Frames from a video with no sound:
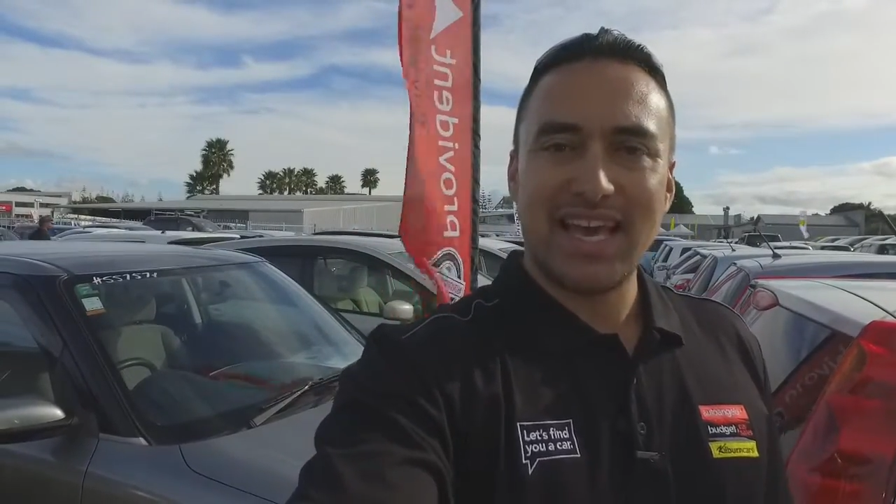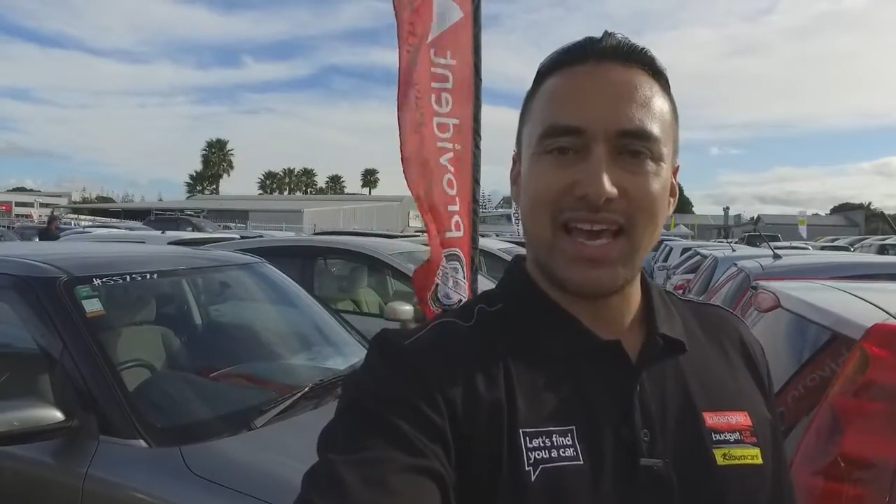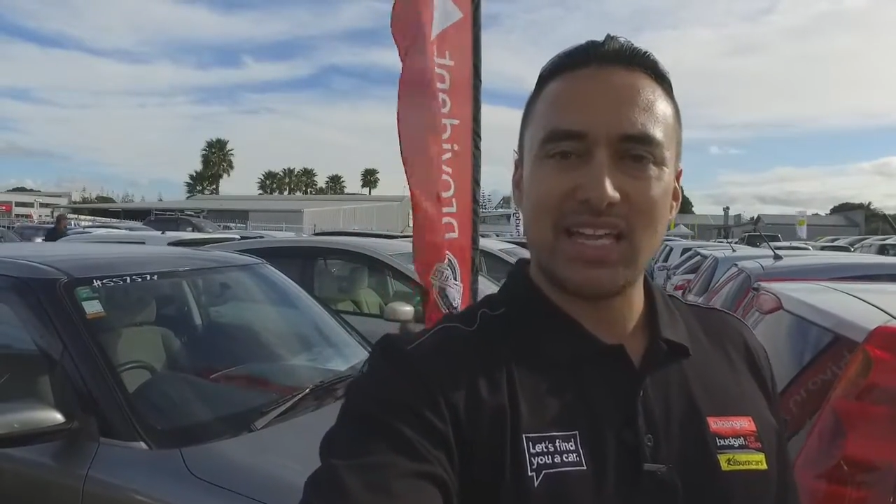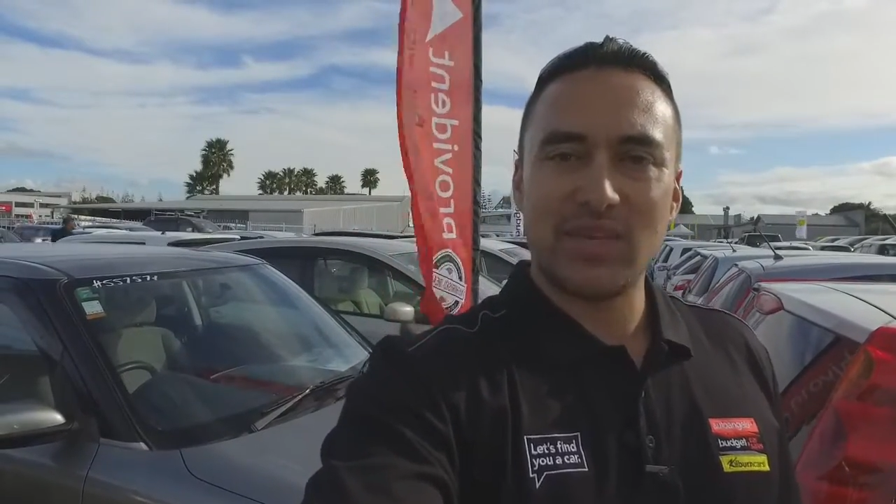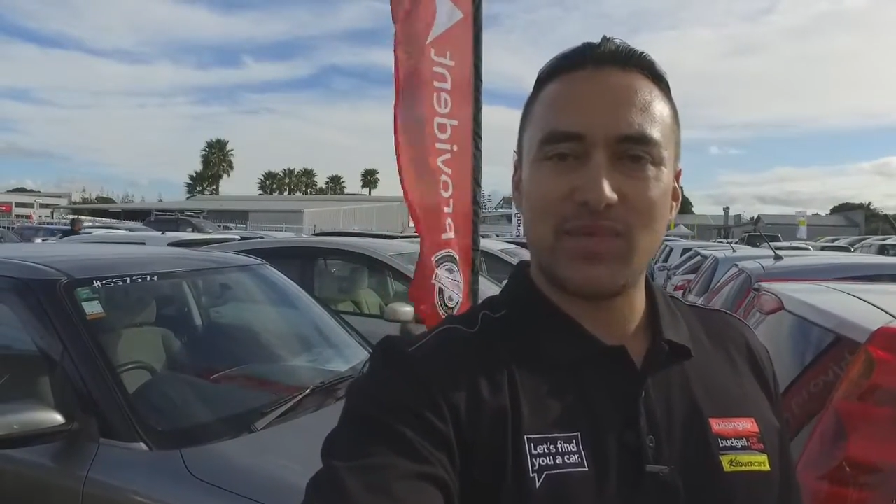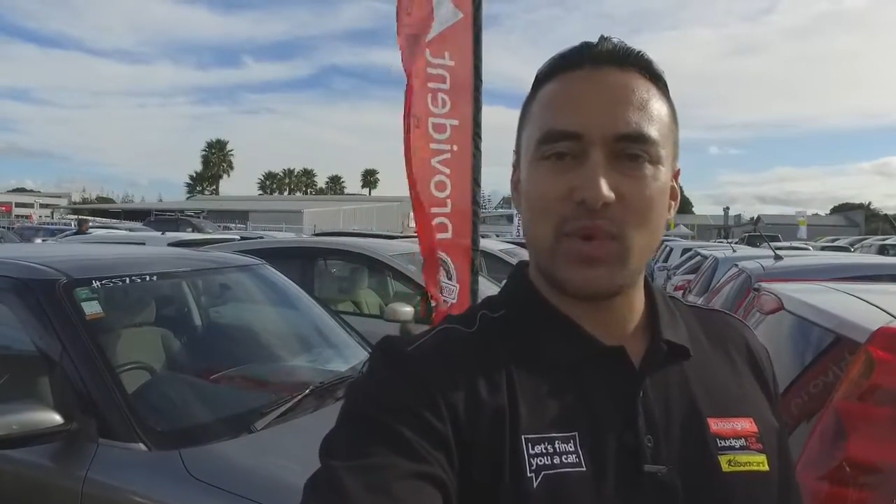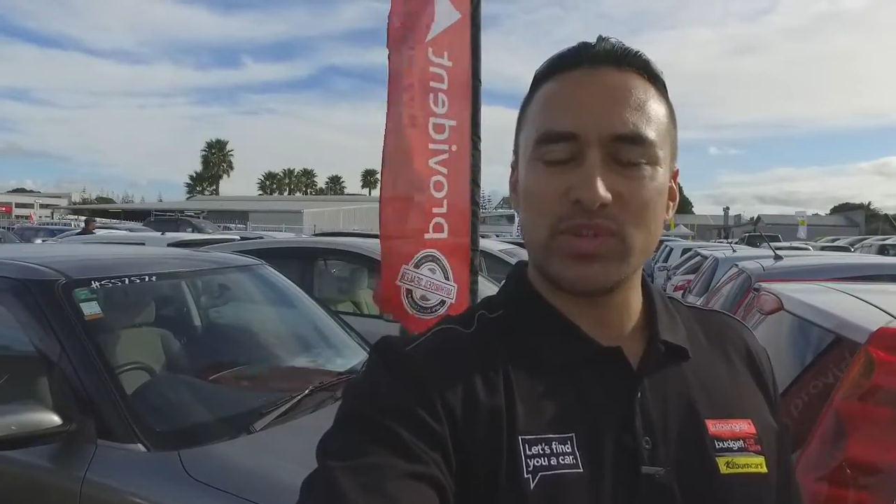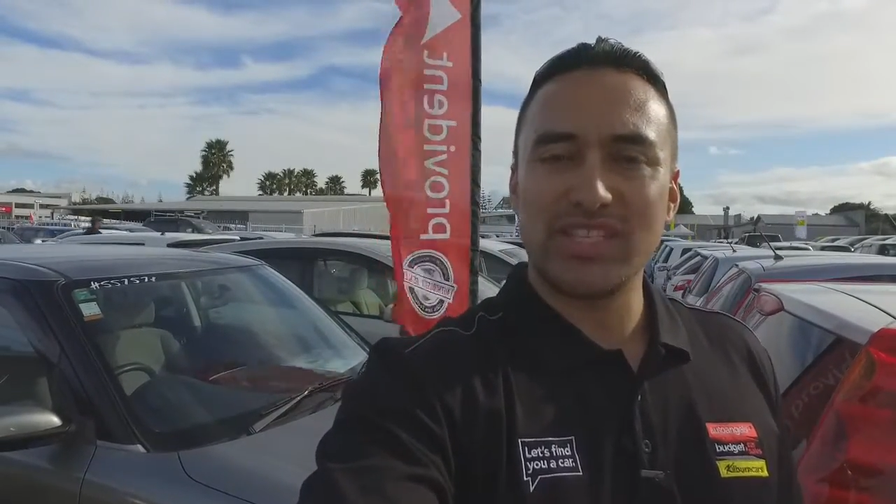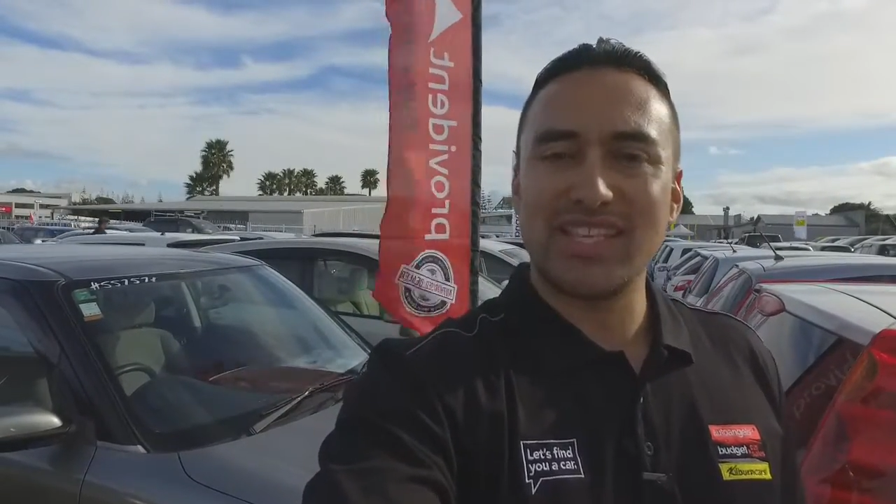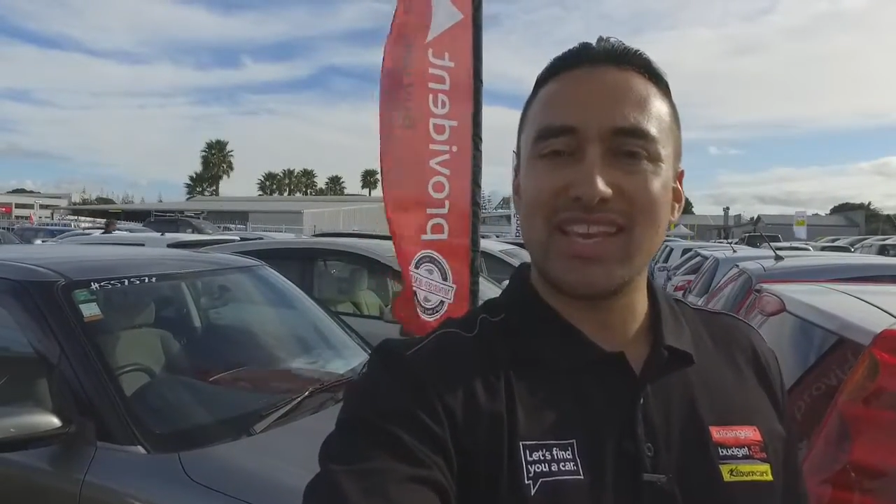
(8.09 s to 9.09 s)

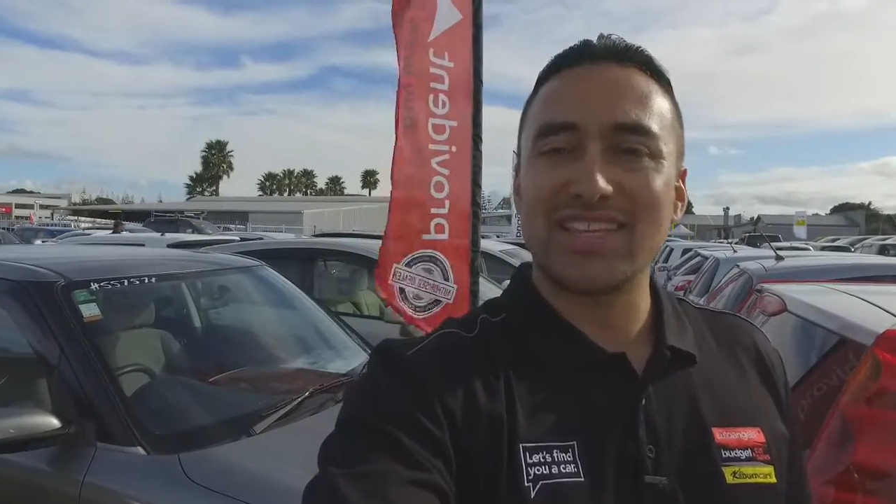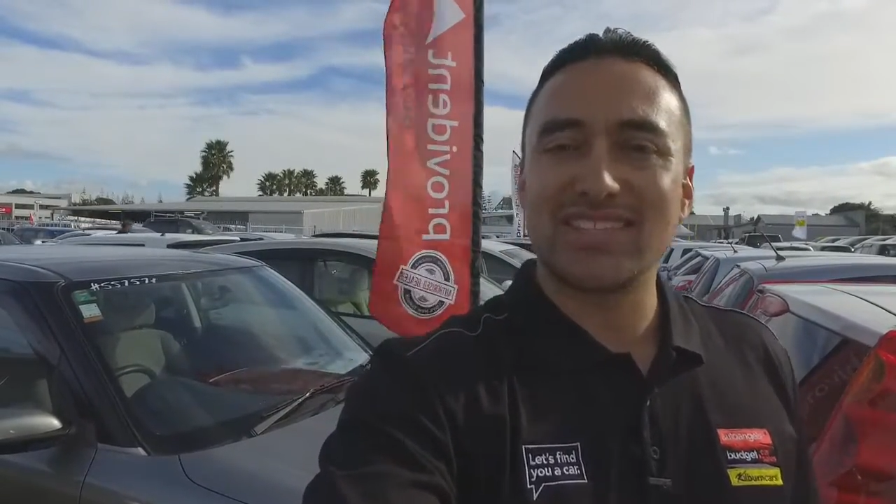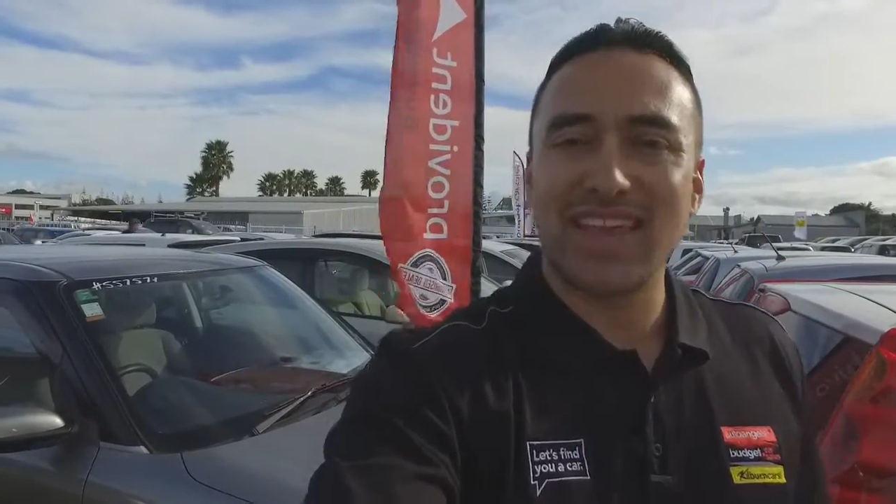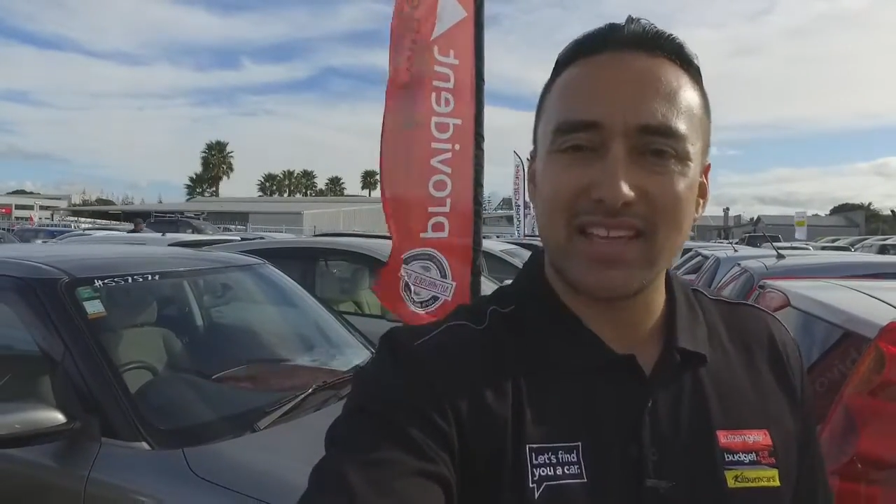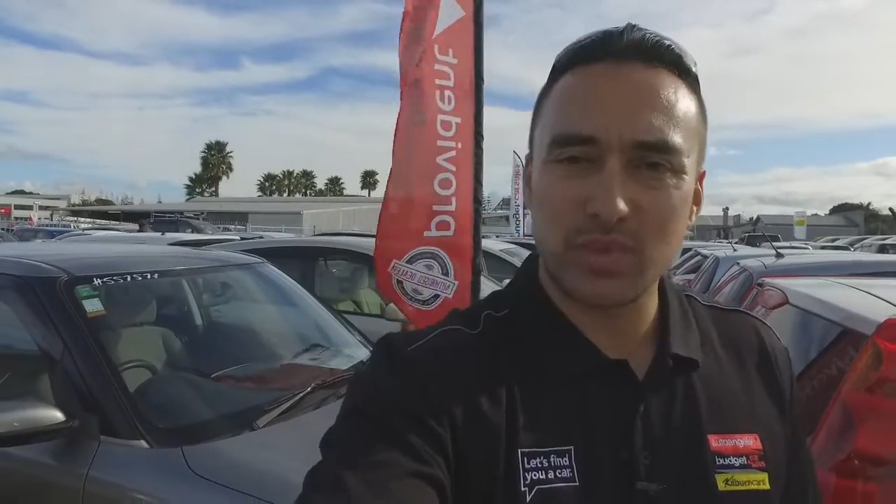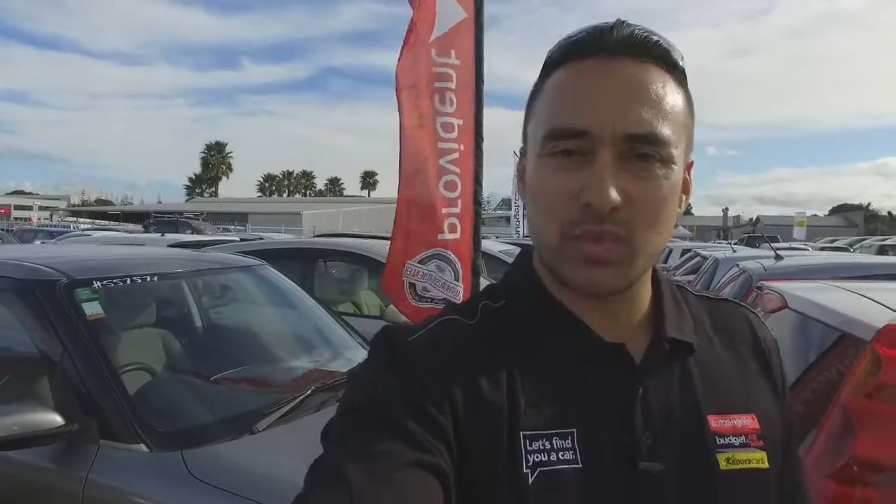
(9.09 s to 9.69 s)
Unfortunately, that exact